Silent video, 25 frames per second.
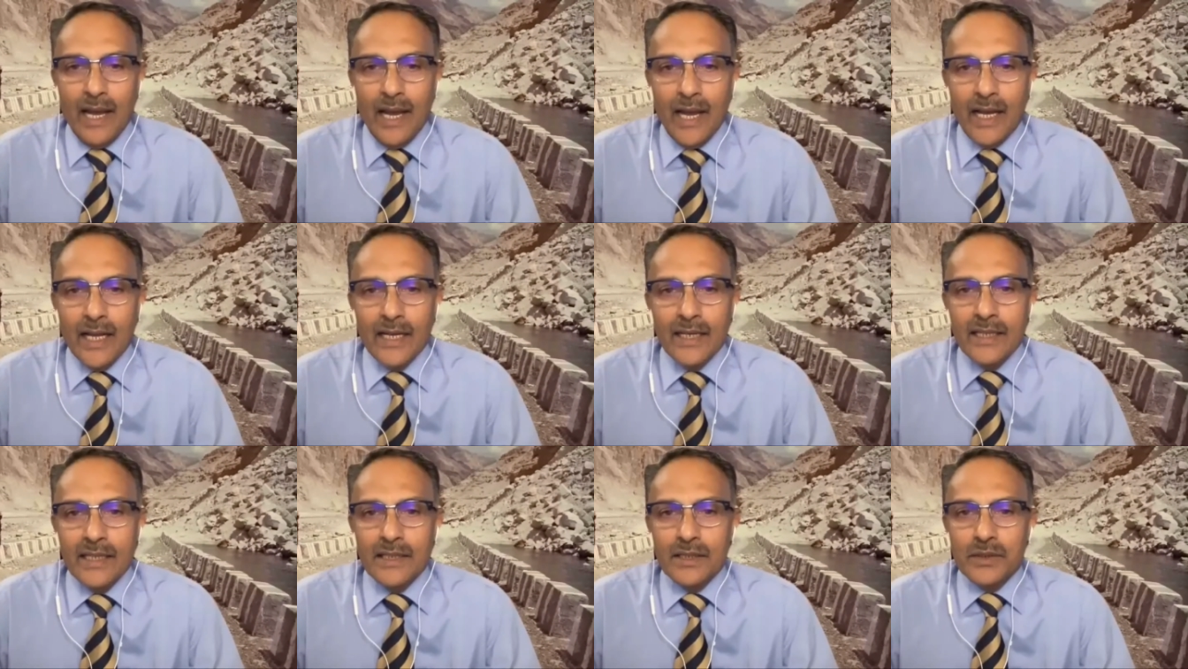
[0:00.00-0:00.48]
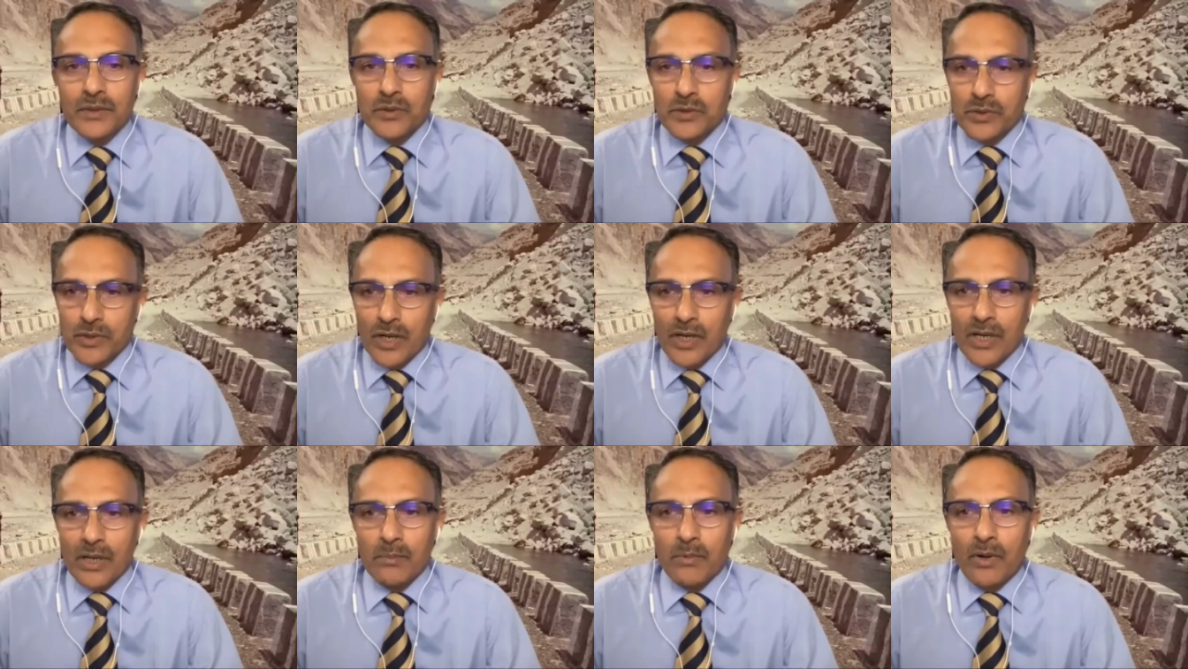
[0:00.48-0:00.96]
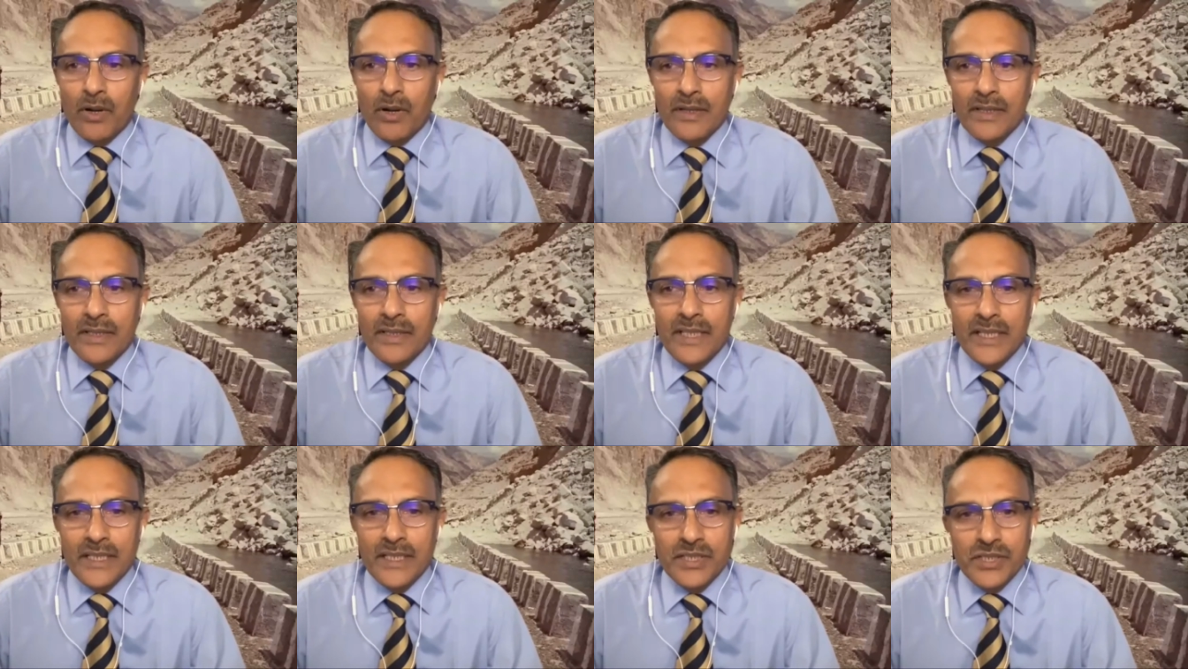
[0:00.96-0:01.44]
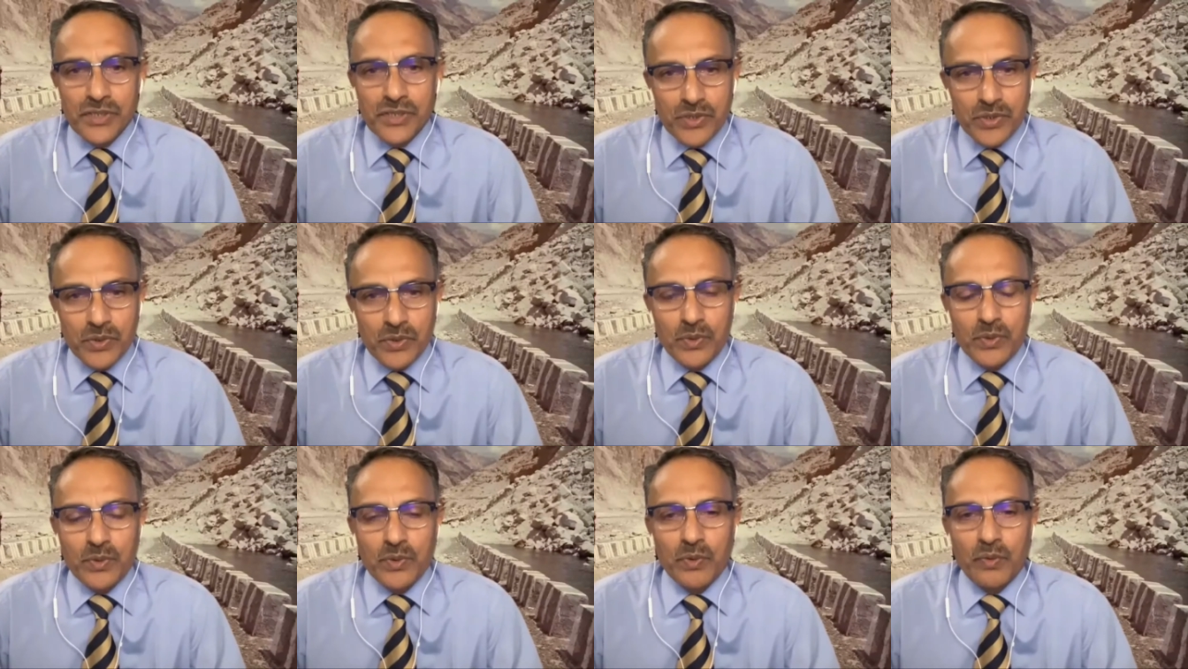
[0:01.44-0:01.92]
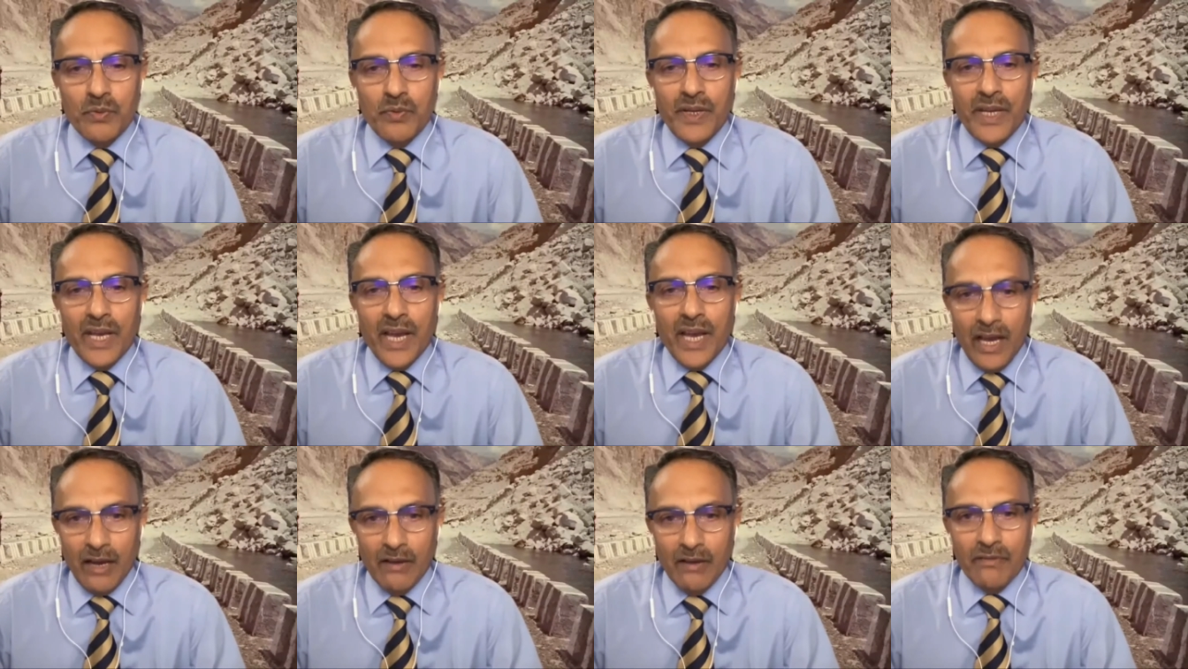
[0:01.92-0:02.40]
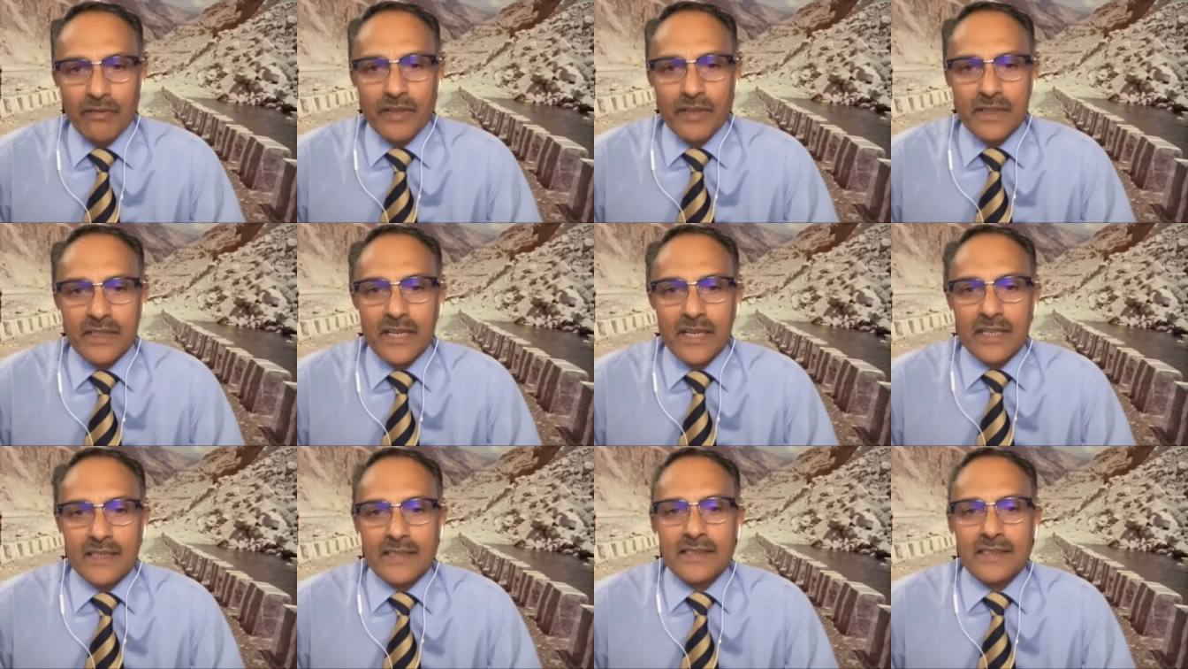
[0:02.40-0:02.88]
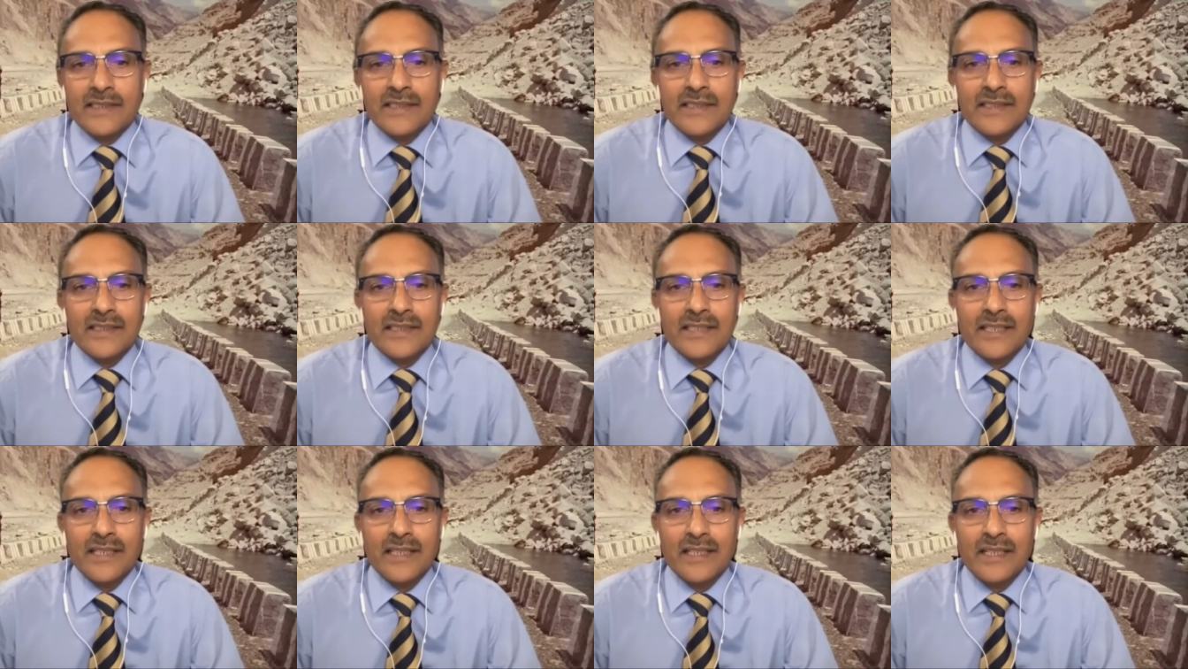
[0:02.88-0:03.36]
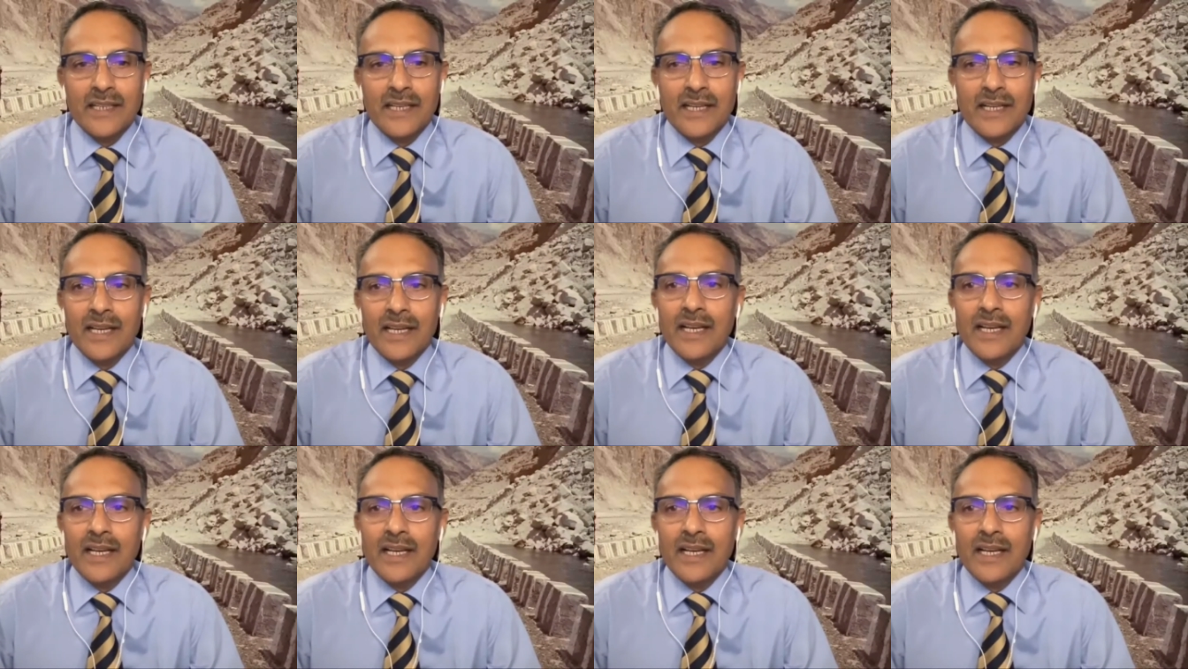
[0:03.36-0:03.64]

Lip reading: And to talk about these 2, we have with us